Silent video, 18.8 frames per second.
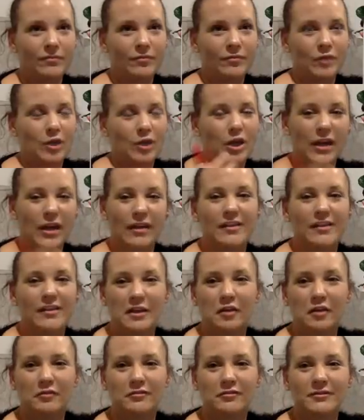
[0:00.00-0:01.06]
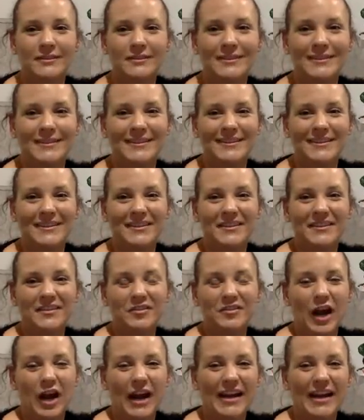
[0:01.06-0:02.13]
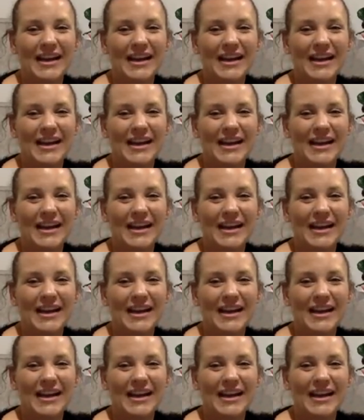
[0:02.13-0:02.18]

you're kidding yourself, right?